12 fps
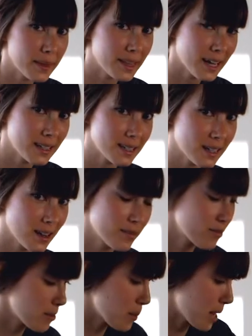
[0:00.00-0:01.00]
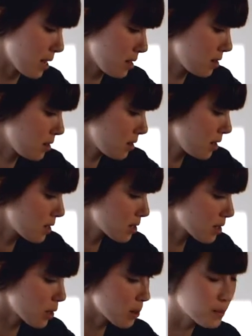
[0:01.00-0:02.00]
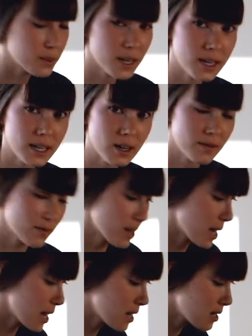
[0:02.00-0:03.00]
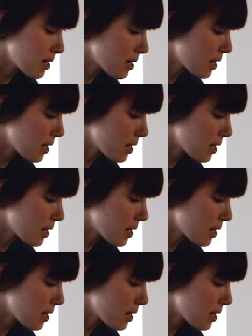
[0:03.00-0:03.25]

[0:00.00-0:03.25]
but that's enough for me. So I'm turning off the heat